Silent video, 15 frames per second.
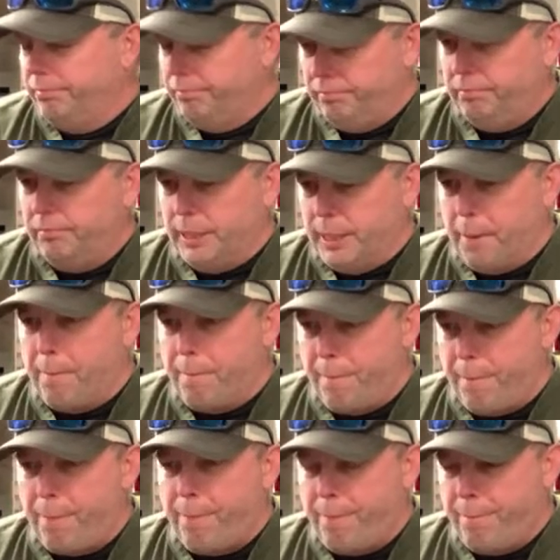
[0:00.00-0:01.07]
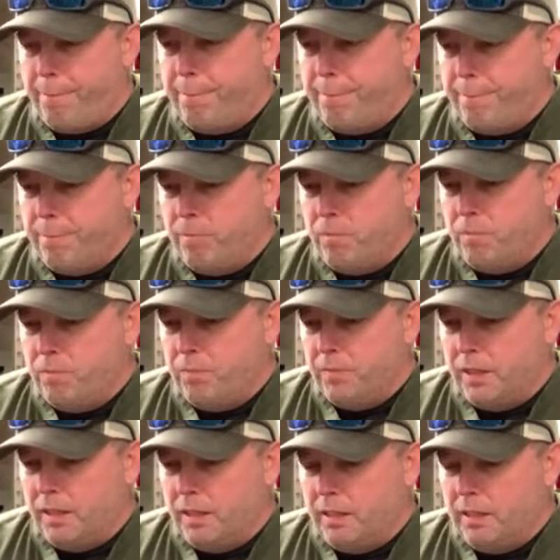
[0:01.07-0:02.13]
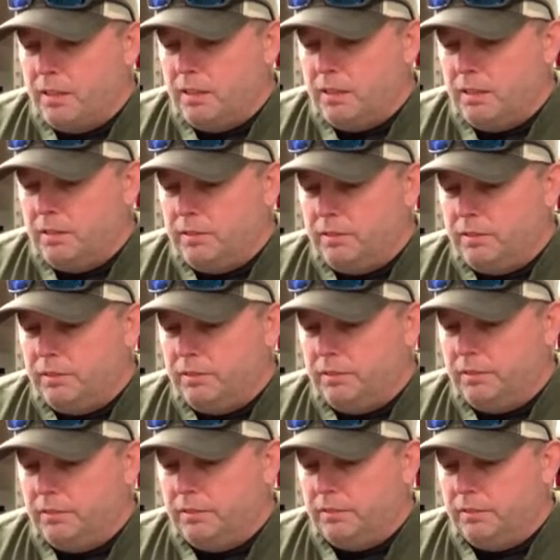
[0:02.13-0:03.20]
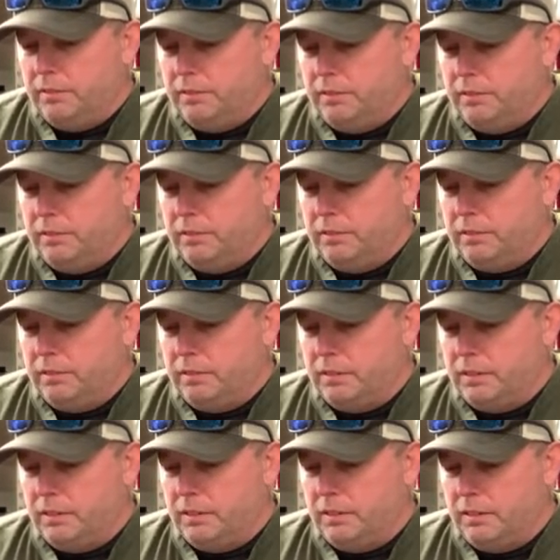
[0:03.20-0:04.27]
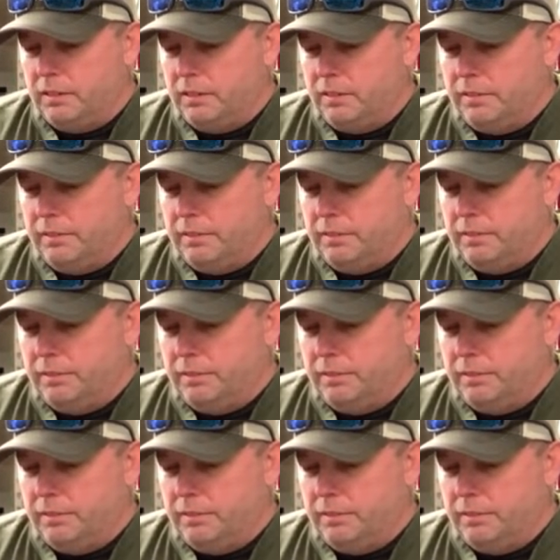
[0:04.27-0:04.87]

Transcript: [no speech]